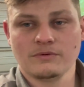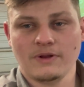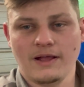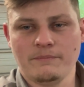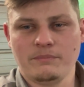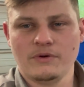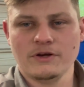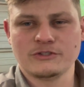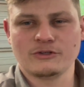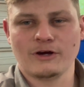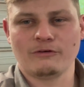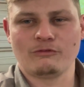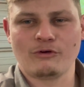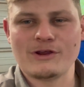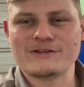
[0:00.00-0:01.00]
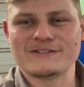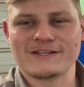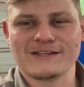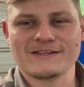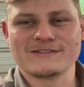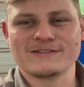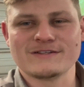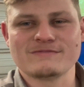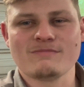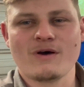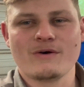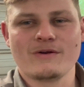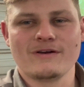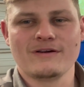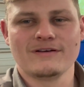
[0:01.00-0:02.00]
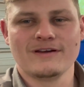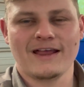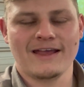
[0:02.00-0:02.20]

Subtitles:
I'm pretty sure I've raced against this motor